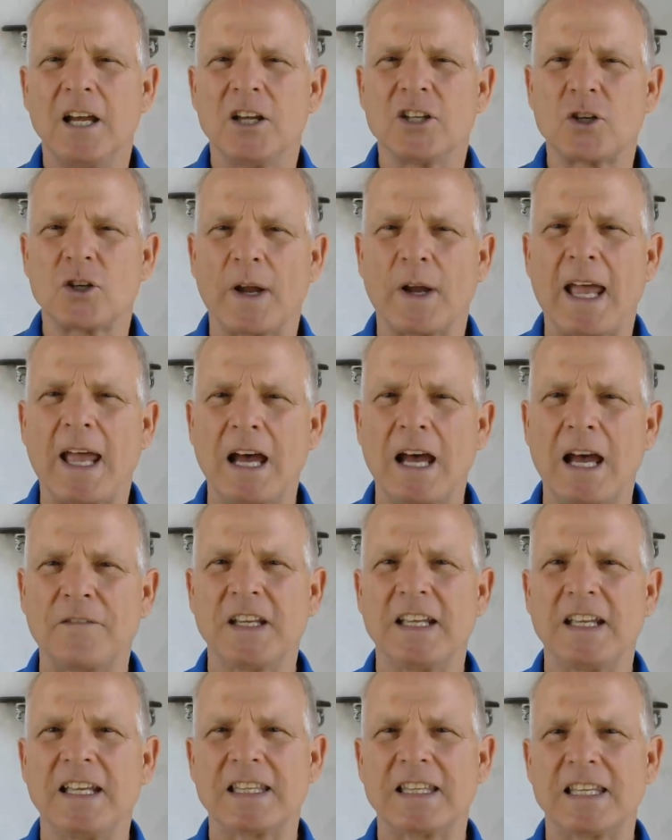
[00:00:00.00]
So we have
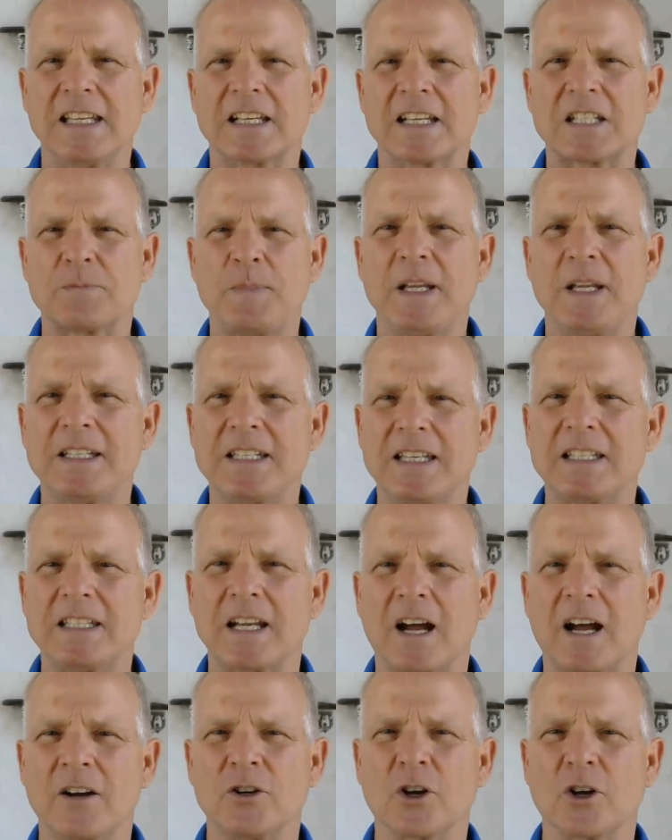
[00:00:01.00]
to get the expenses
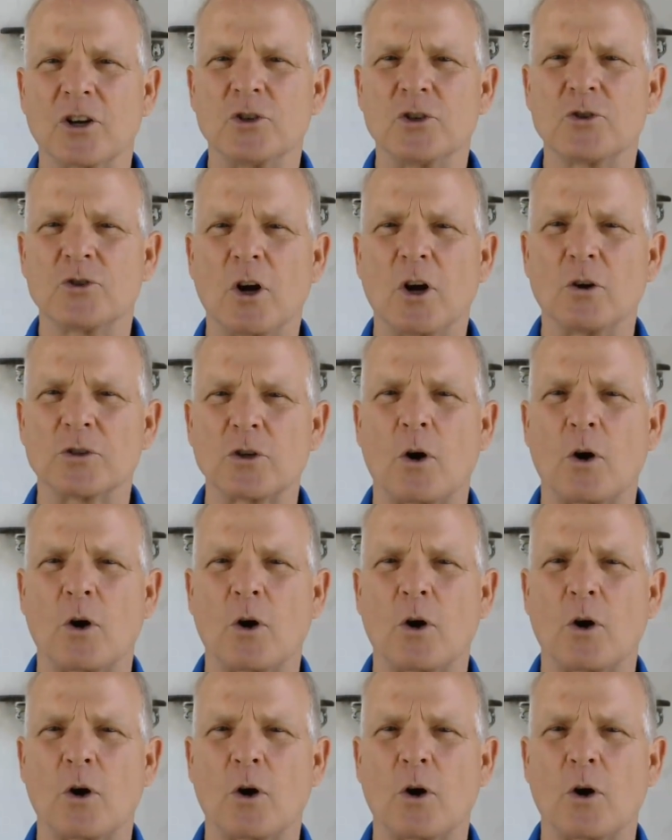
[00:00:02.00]
under control.